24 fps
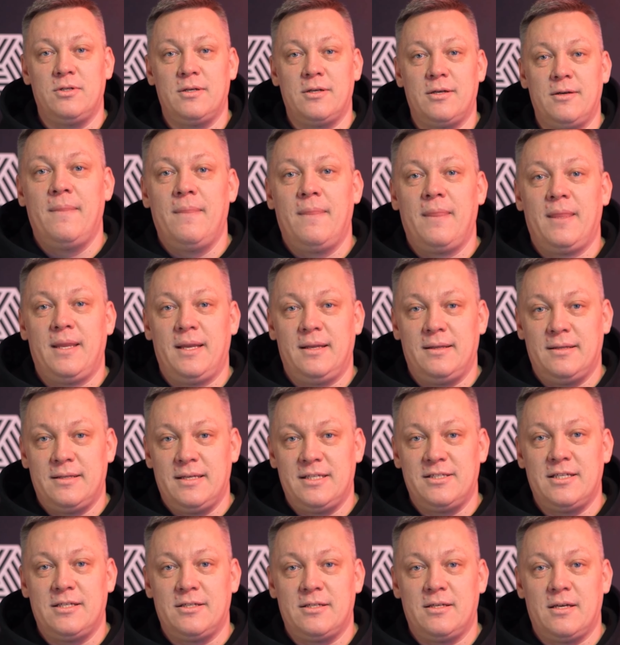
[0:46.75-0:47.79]
it. And
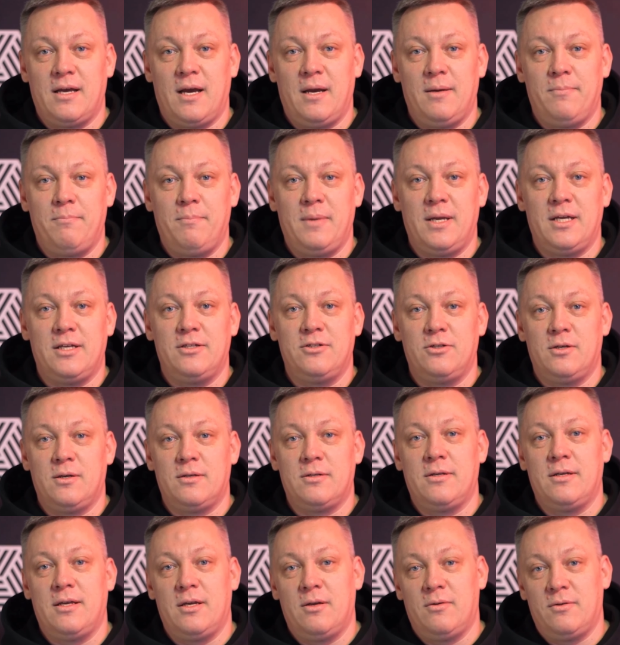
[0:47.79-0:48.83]
this is not based on
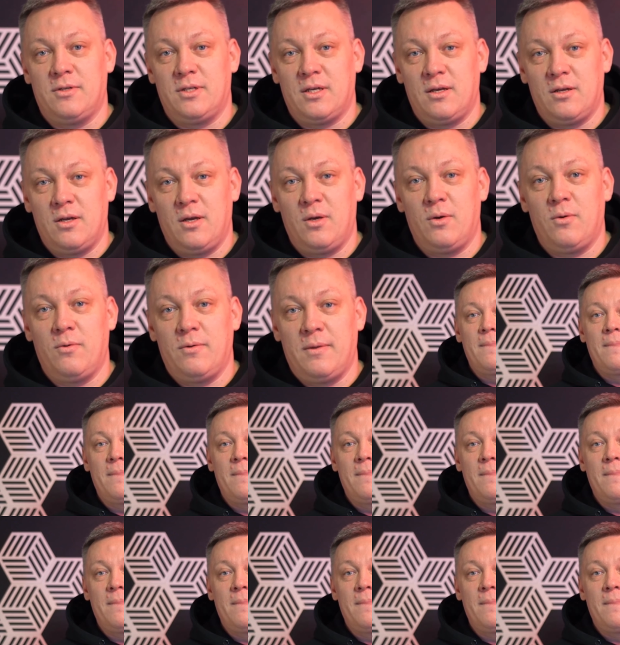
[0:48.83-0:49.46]
theory alone.